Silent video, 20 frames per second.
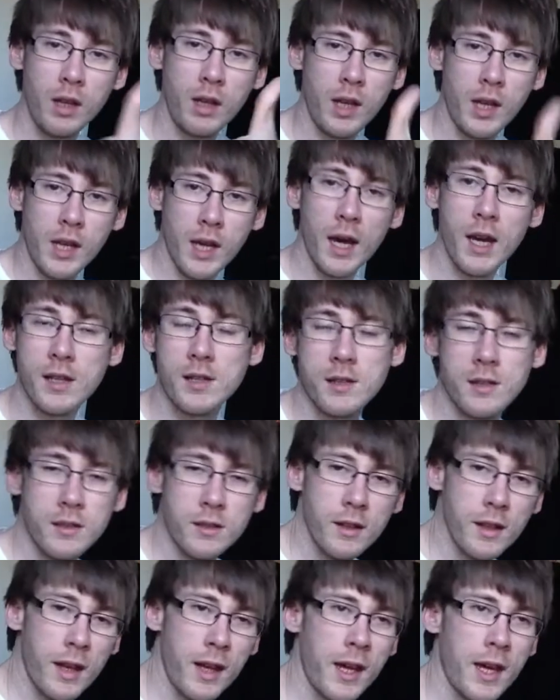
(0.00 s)
Hey guys,
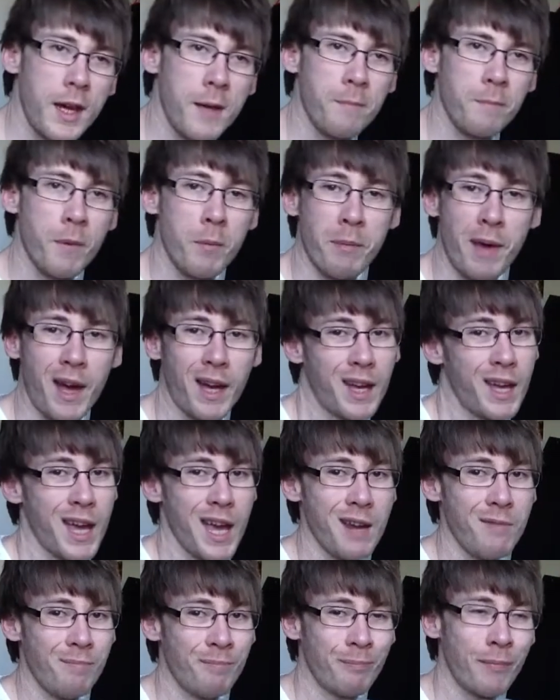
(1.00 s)
um, I'm back
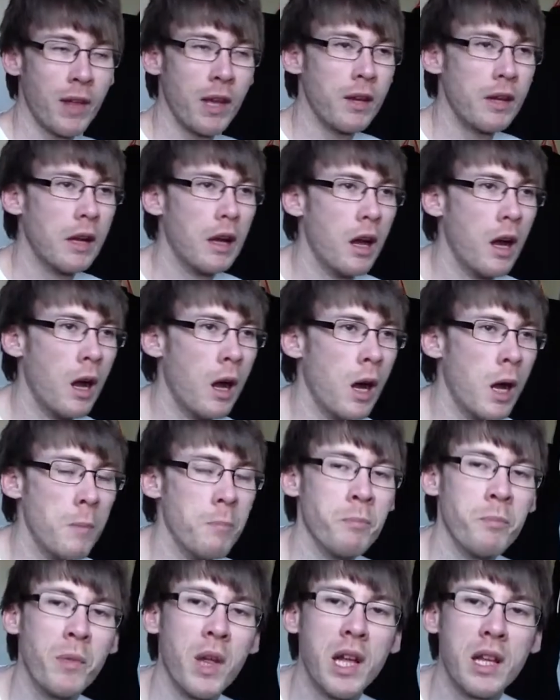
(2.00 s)
again.
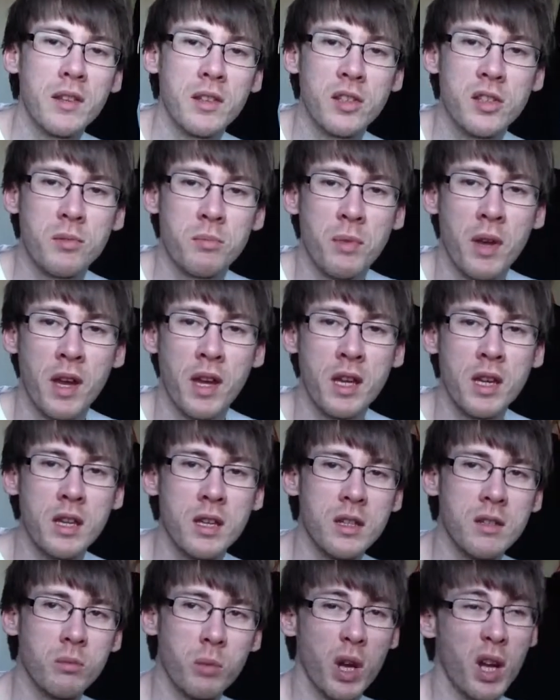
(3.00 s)
Um, this is
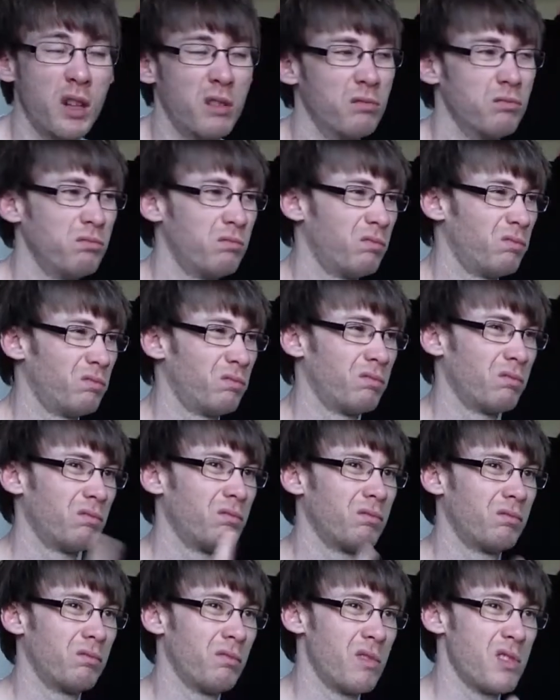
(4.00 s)
my, well,
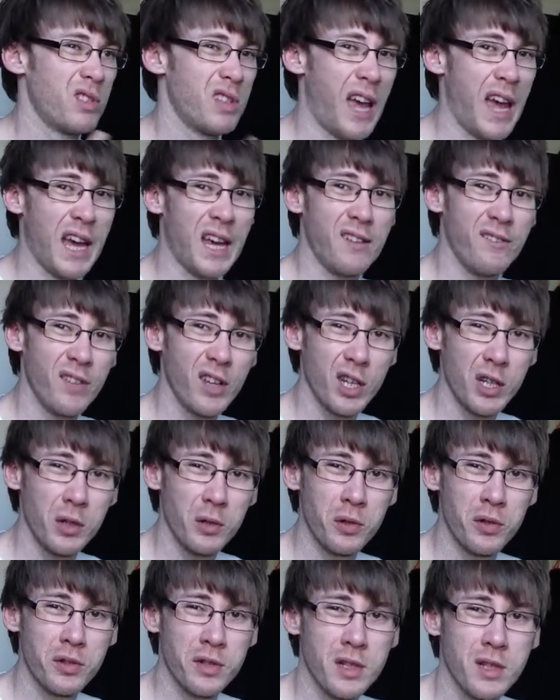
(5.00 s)
second
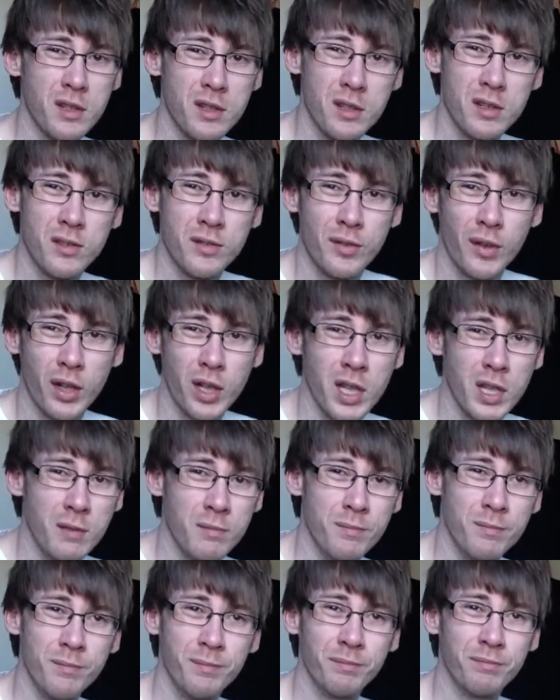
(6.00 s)
video since
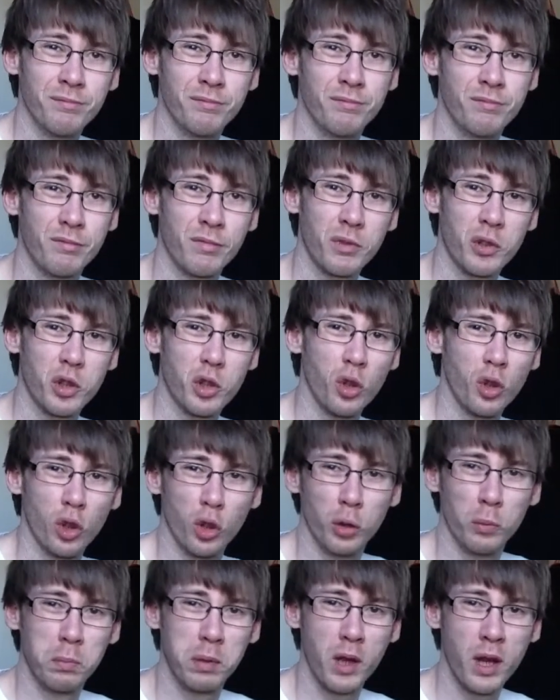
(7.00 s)
fucking
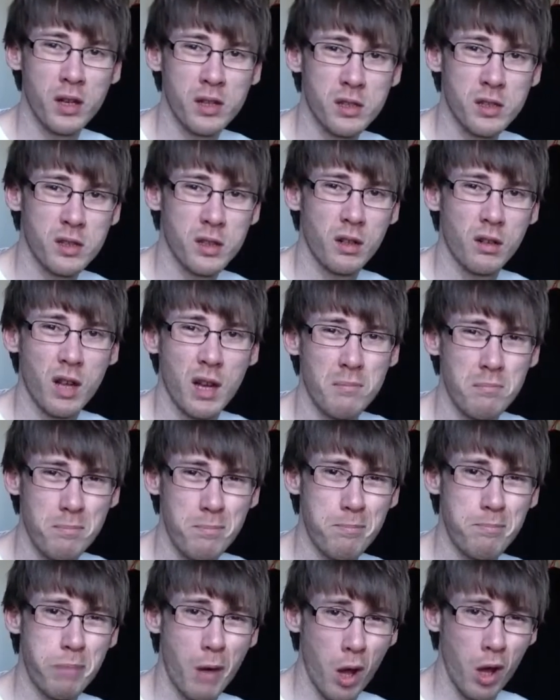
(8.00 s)
Google Plus and all that
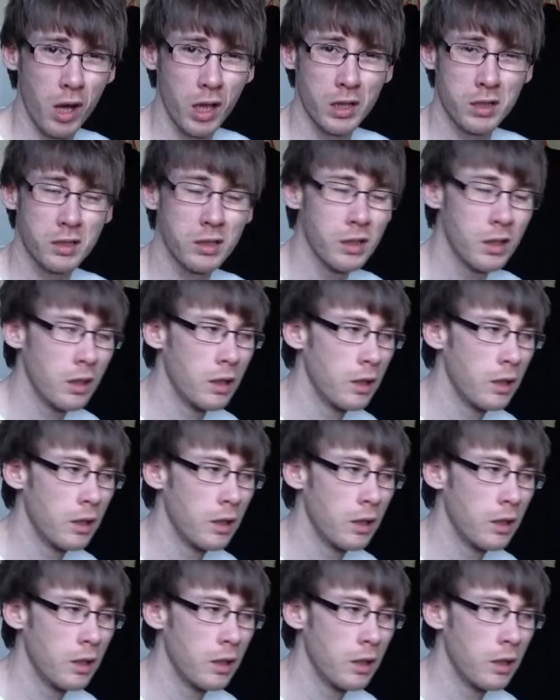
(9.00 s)
bollocks.